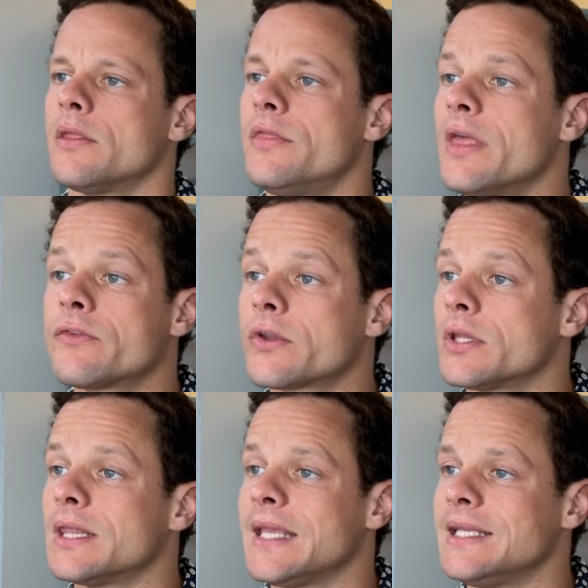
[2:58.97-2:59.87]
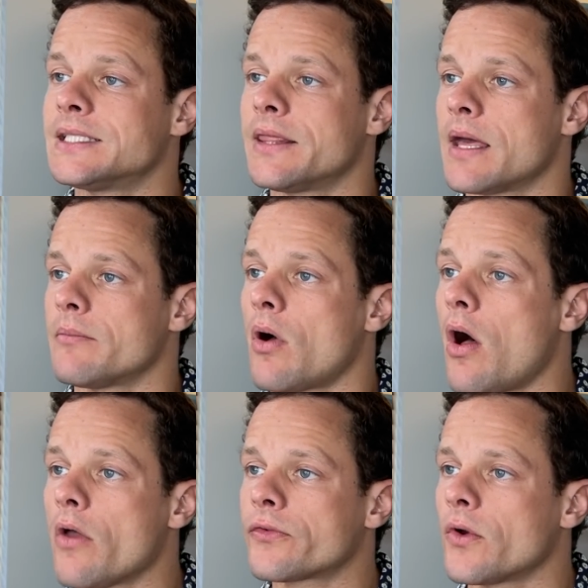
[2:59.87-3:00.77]
this could lead to them
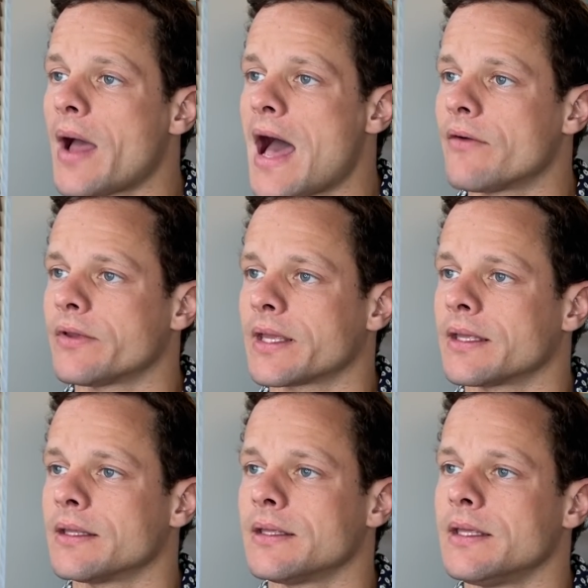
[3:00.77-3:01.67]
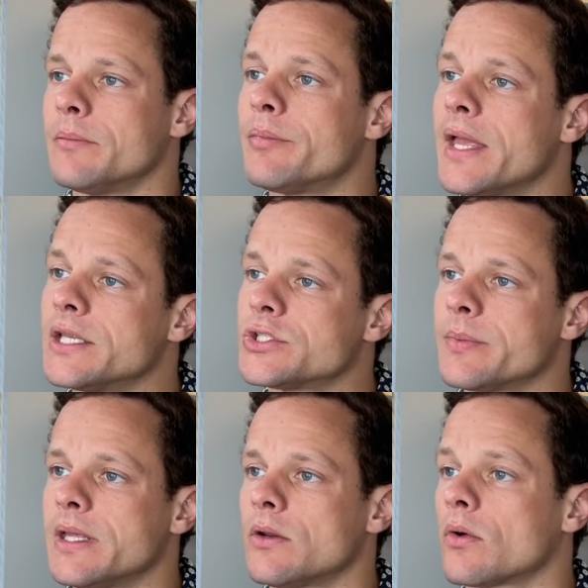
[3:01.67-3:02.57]
also having
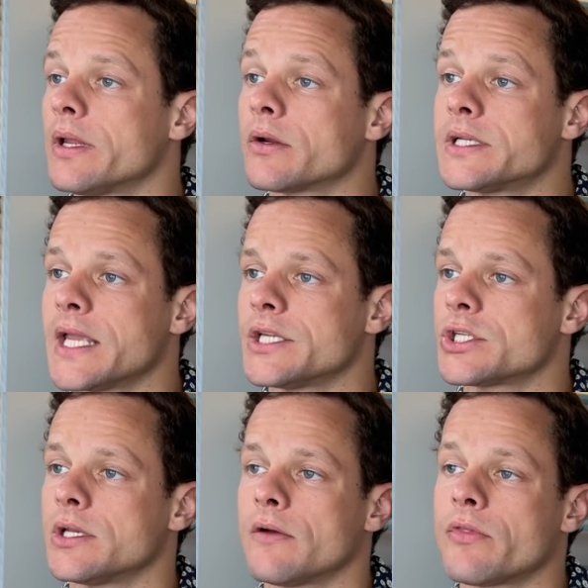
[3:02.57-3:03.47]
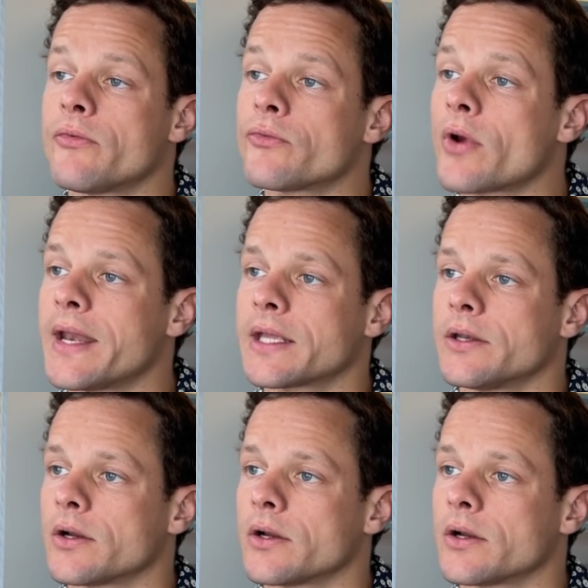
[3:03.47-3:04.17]
impingement or irritation of the phrenic